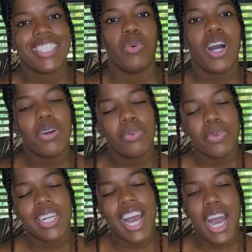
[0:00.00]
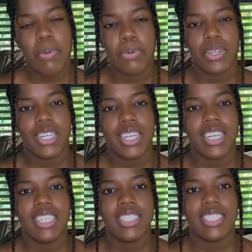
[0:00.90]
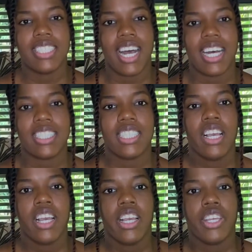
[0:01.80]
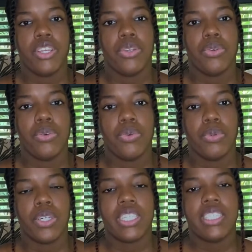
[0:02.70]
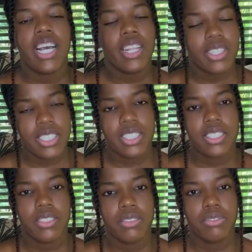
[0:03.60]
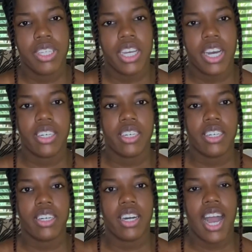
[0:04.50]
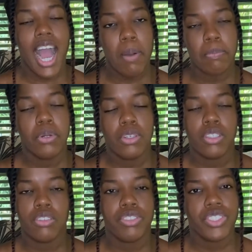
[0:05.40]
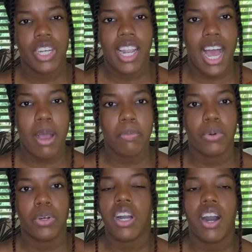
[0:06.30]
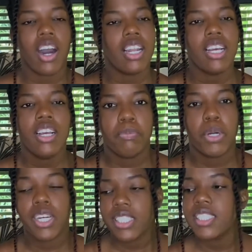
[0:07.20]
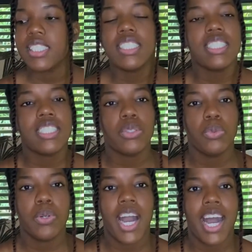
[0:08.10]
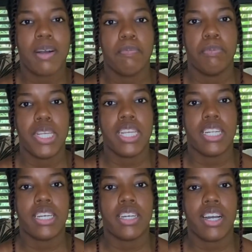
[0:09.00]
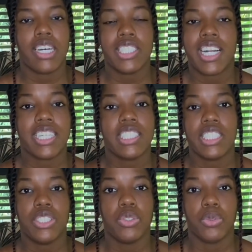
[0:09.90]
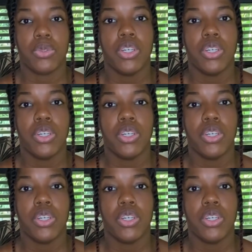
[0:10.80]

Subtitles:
what would happen is that you would tell us via the app, the official app, or call persons who have been contracted to